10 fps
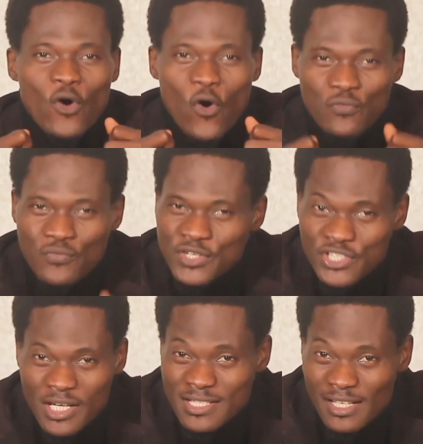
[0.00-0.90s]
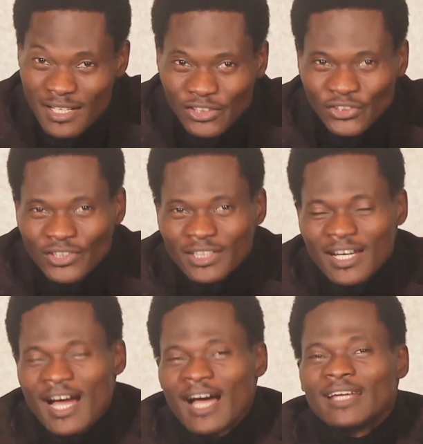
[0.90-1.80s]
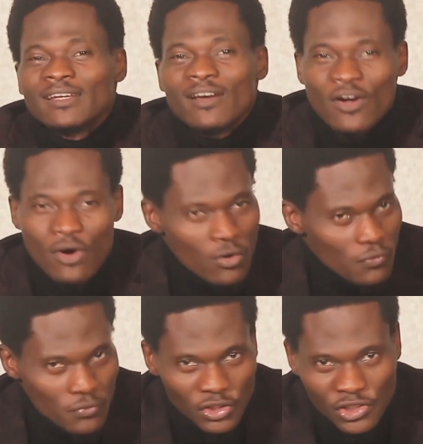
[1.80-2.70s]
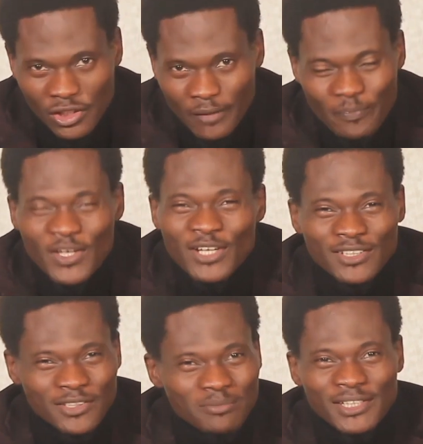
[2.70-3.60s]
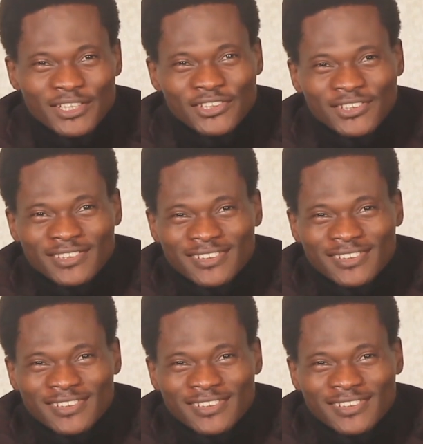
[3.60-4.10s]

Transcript: official selection and official nomination.